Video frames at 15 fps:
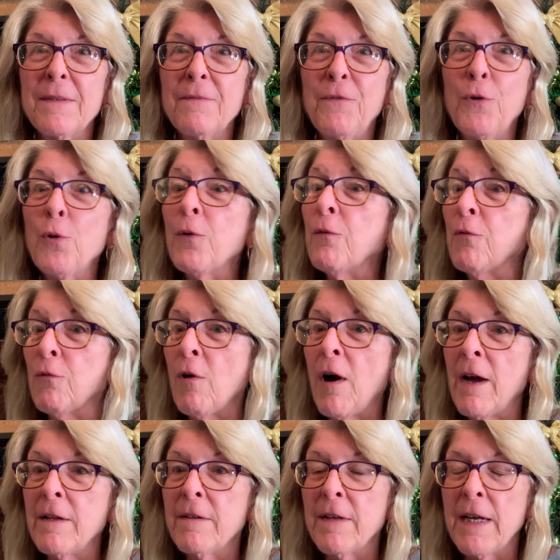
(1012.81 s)

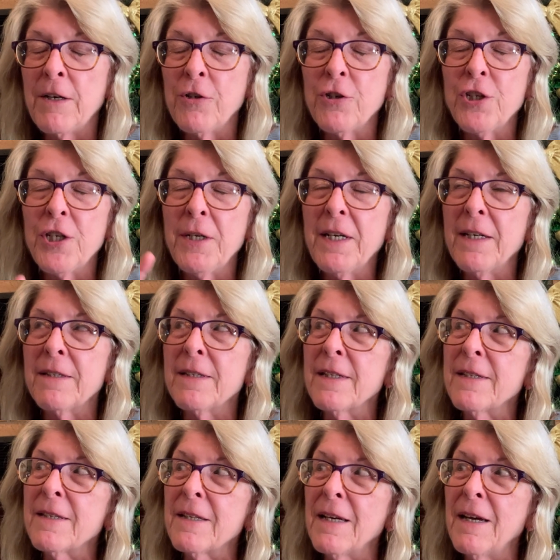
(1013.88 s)
rods energy, because
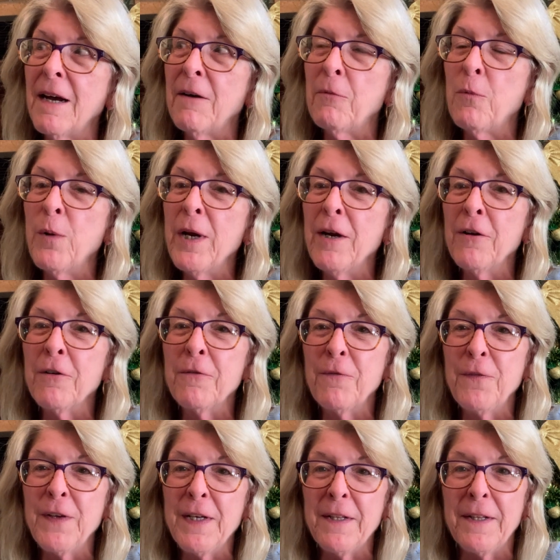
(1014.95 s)
it's a weird
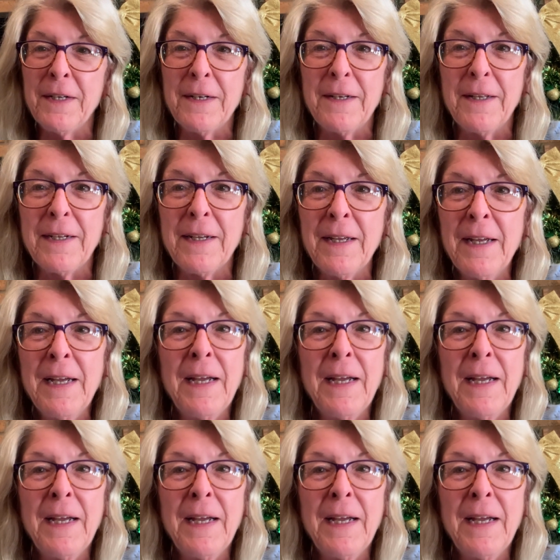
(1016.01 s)
feeling like